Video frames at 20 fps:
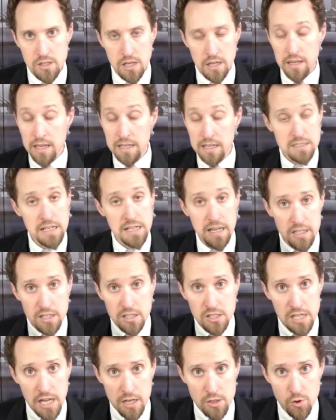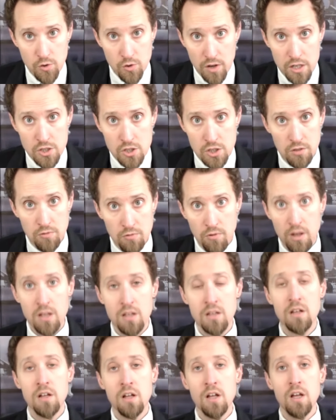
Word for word: And that's not an exaggeration, right?